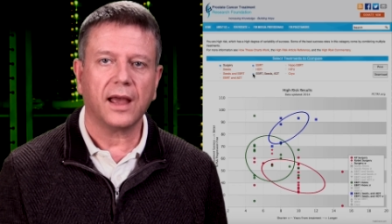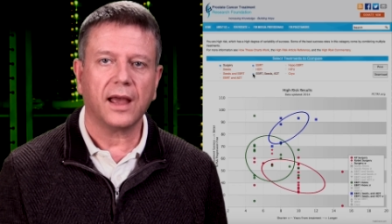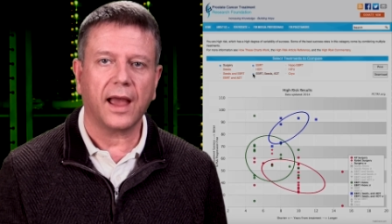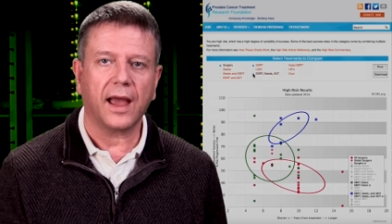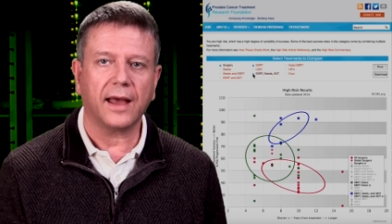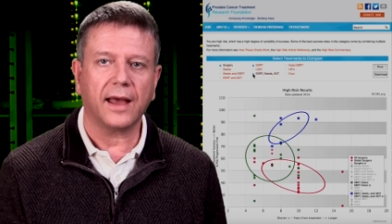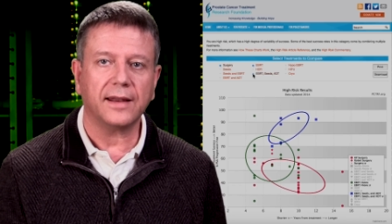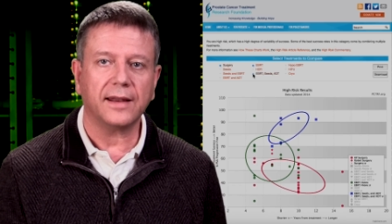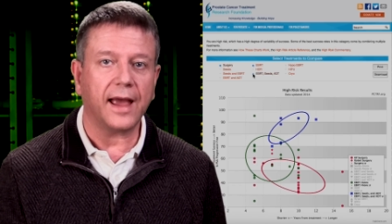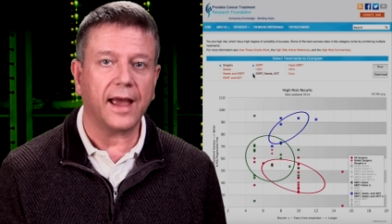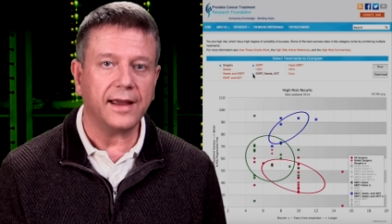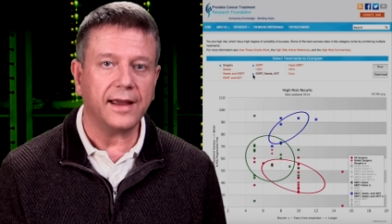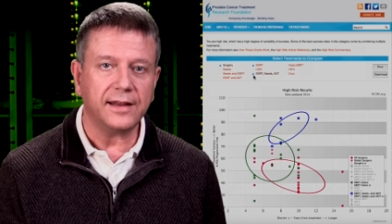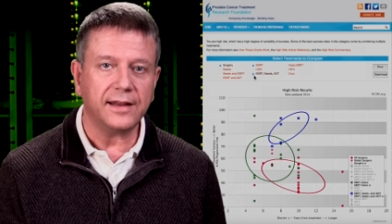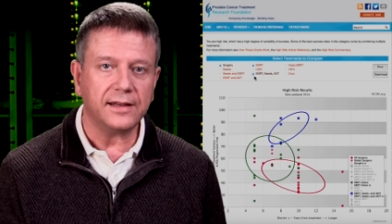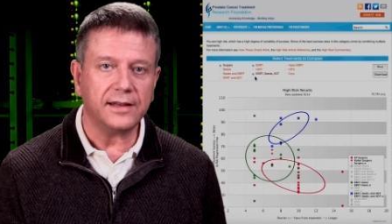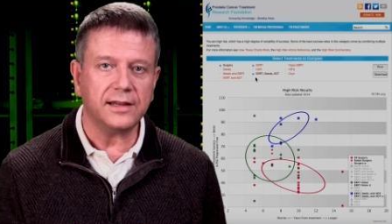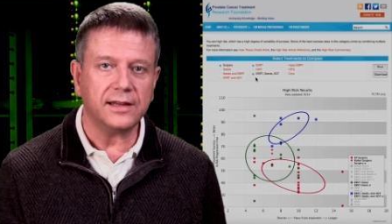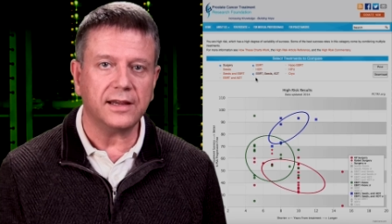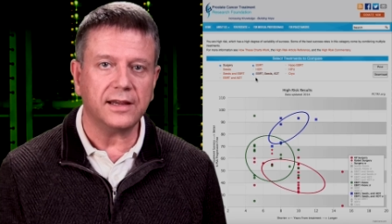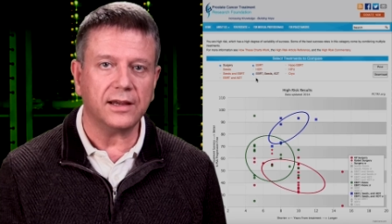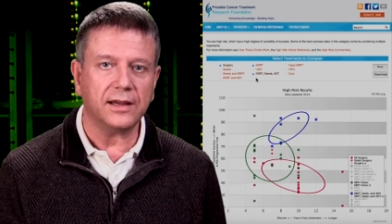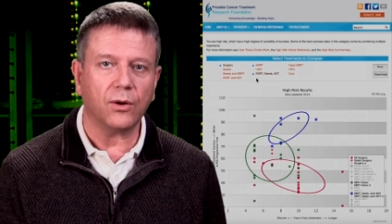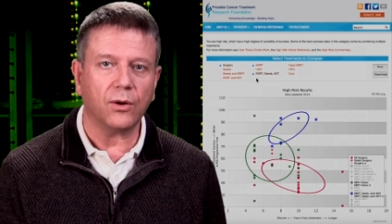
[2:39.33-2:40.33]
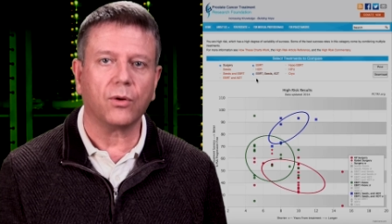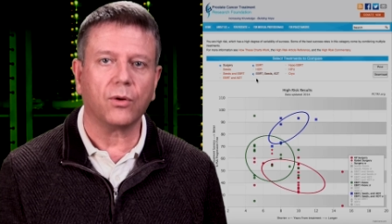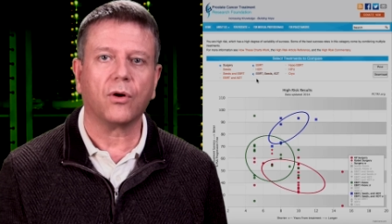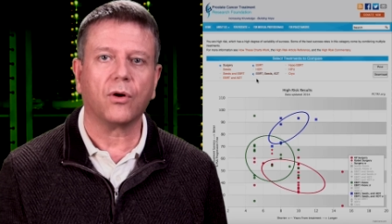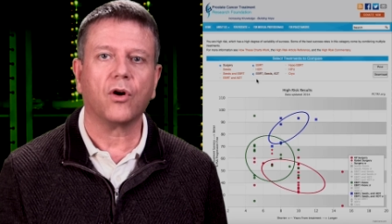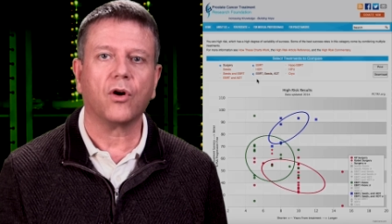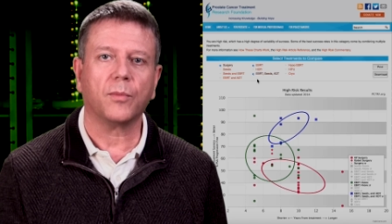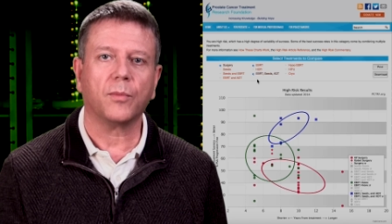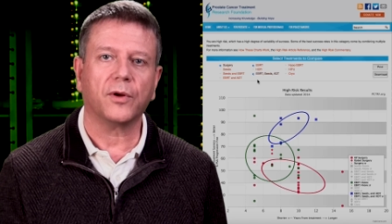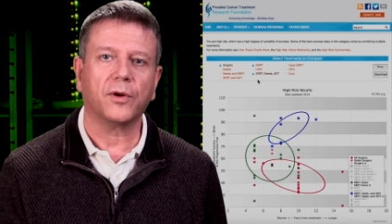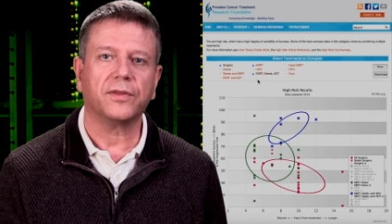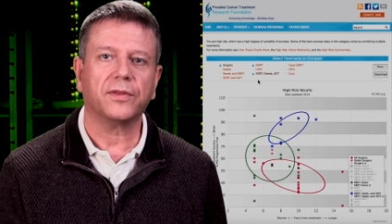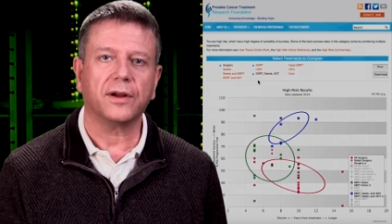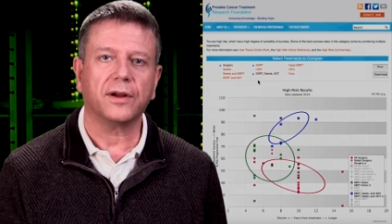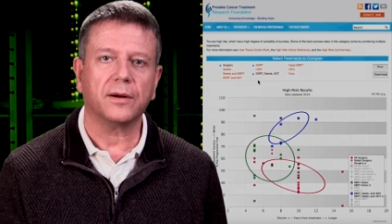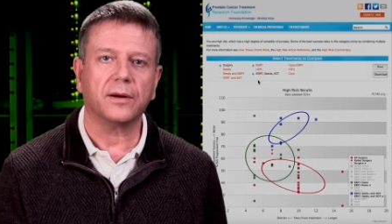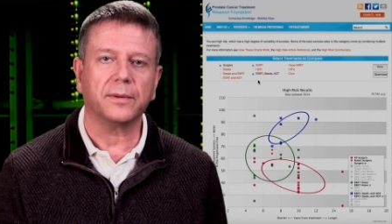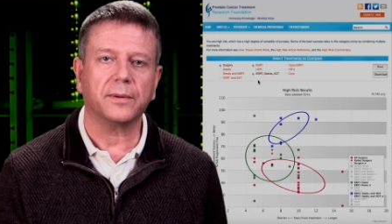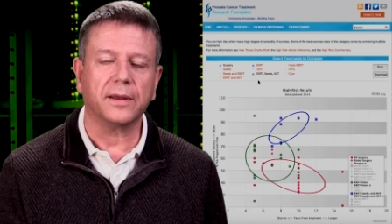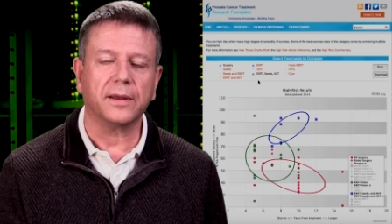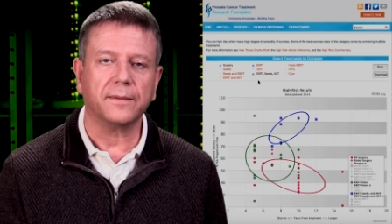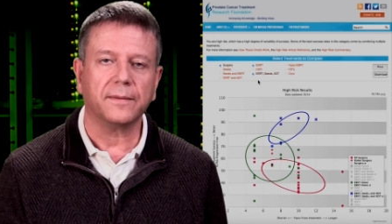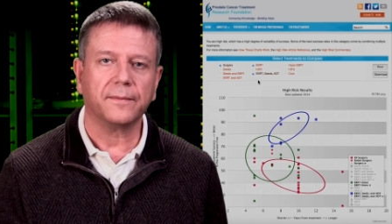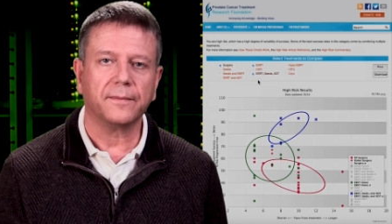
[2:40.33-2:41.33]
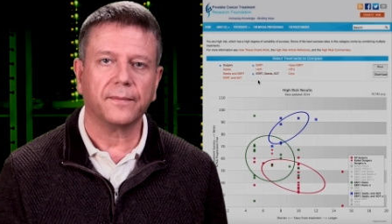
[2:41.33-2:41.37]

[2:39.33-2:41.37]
and ADT or hormone therapy.